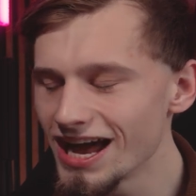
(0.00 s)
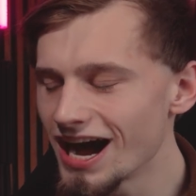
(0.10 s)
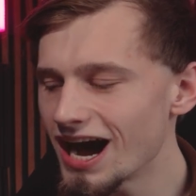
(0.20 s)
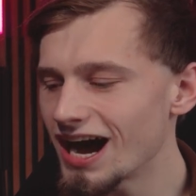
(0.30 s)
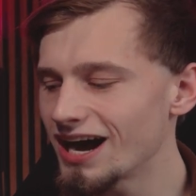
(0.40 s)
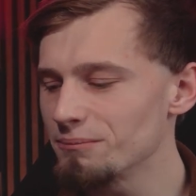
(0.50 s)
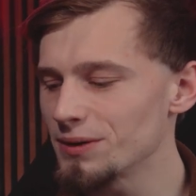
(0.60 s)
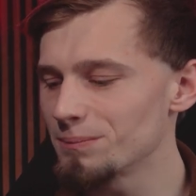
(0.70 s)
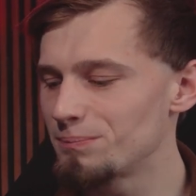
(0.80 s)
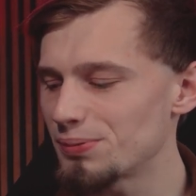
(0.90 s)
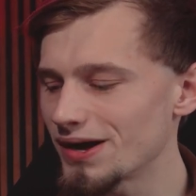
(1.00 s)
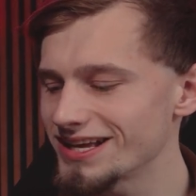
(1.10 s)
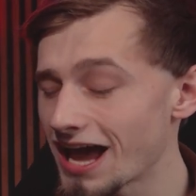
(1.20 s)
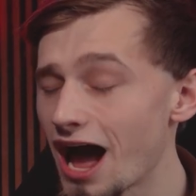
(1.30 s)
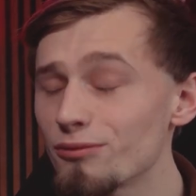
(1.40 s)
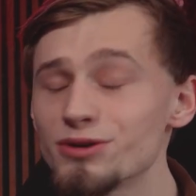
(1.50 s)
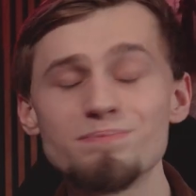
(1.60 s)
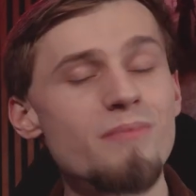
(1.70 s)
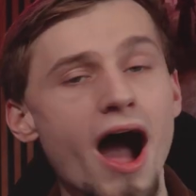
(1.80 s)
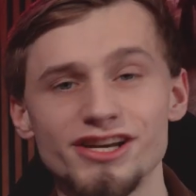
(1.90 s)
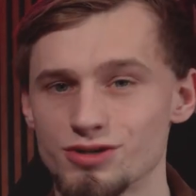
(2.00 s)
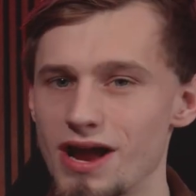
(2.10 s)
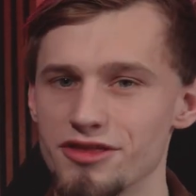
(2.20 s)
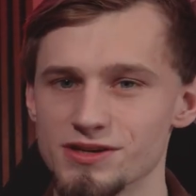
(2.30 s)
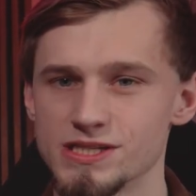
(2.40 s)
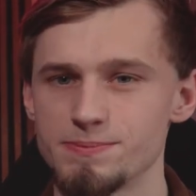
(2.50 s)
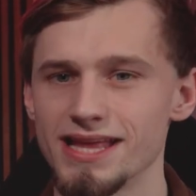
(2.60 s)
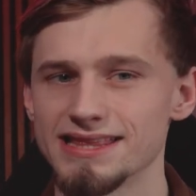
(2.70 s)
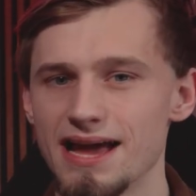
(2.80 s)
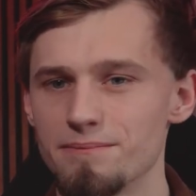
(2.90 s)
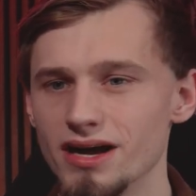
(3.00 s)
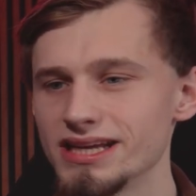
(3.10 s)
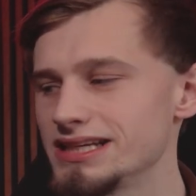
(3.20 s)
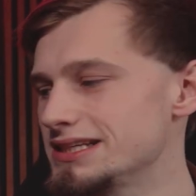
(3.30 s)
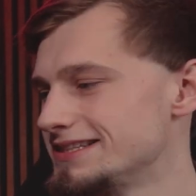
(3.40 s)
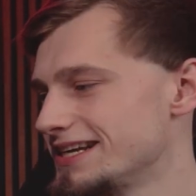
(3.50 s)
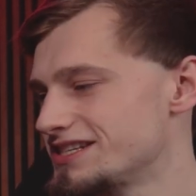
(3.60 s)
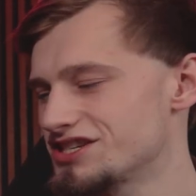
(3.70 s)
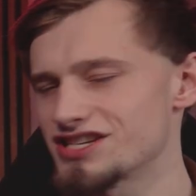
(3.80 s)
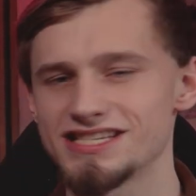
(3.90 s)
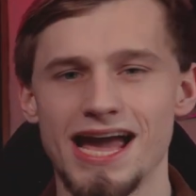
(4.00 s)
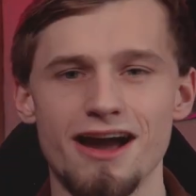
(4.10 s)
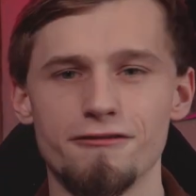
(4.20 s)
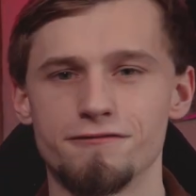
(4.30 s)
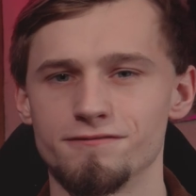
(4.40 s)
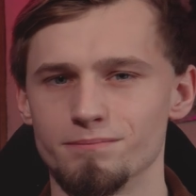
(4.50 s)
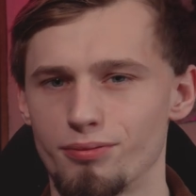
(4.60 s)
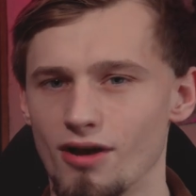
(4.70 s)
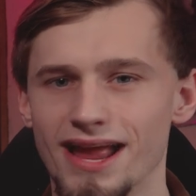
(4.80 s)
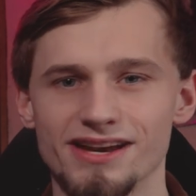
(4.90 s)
but I would much rather spend that money than to just have brand